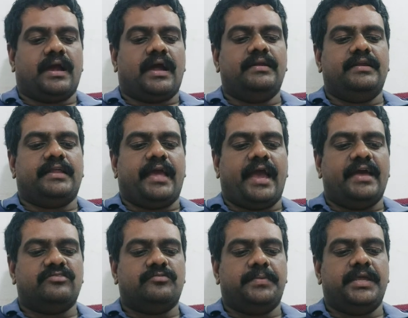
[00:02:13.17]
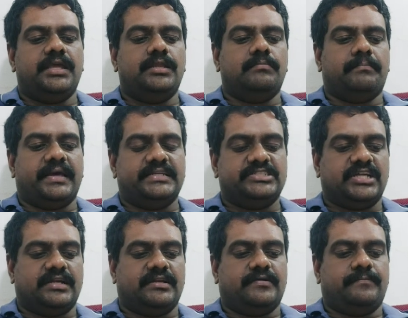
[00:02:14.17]
and it has been
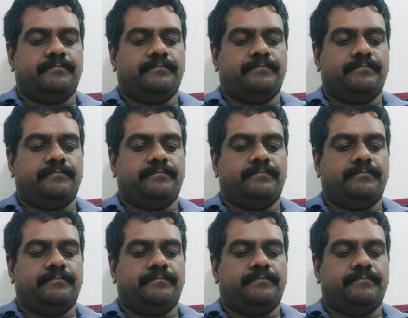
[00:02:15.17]
mentioned